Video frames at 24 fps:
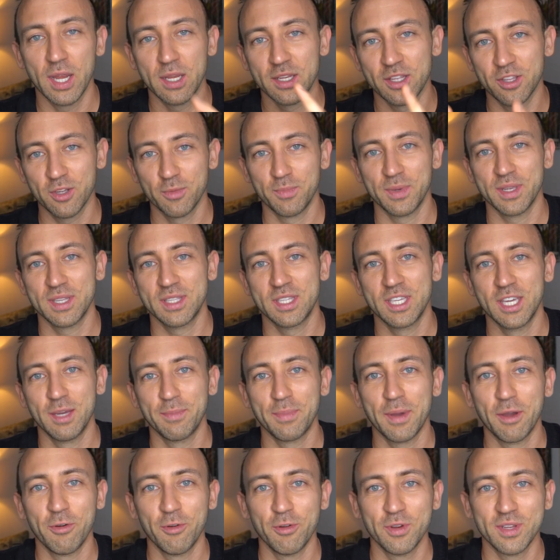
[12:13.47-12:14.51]
Another big tip
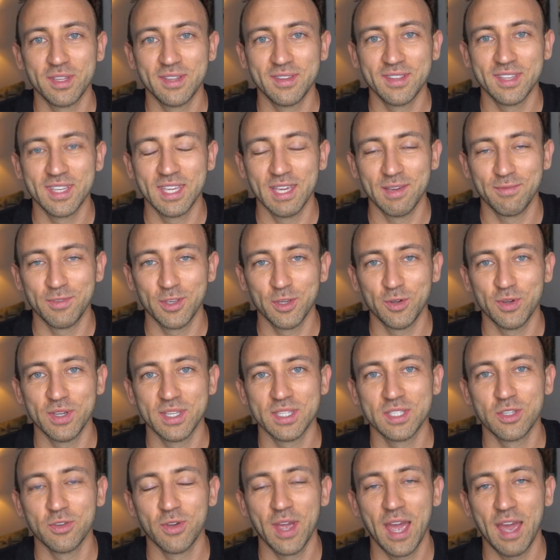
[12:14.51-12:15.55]
I would give you
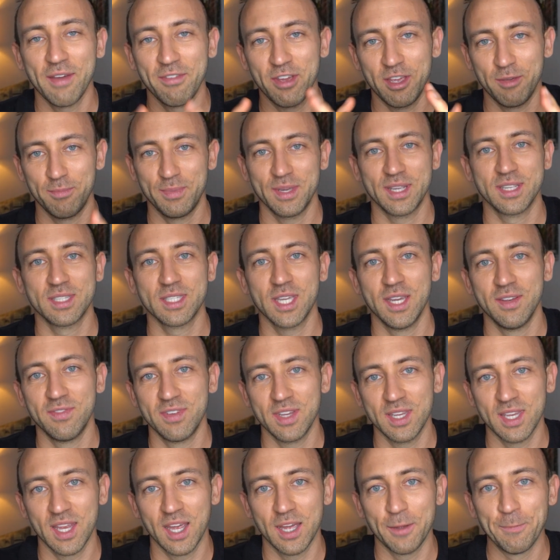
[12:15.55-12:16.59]
is to have a big
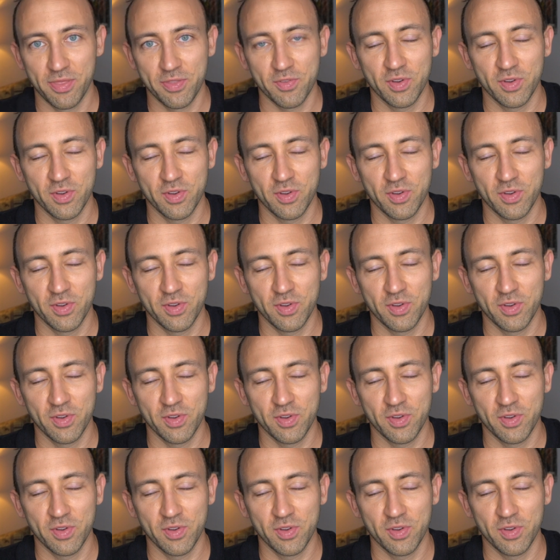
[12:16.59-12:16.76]
safety net.